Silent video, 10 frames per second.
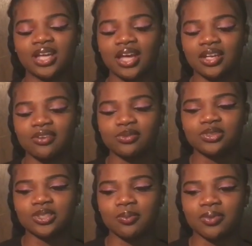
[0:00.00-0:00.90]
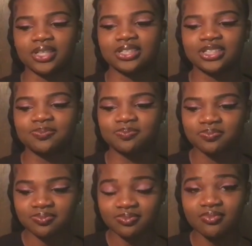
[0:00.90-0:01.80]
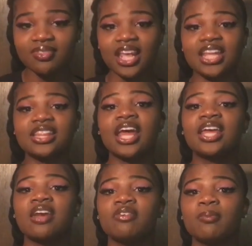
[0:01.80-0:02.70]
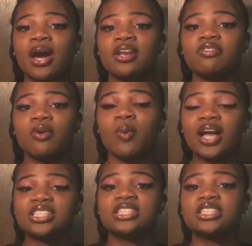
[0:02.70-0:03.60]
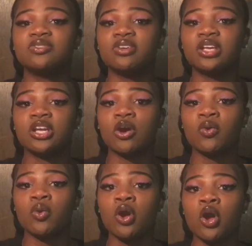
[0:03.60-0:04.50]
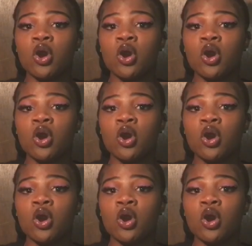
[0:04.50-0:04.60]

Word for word: I love you so much. And thank everybody for watching this video.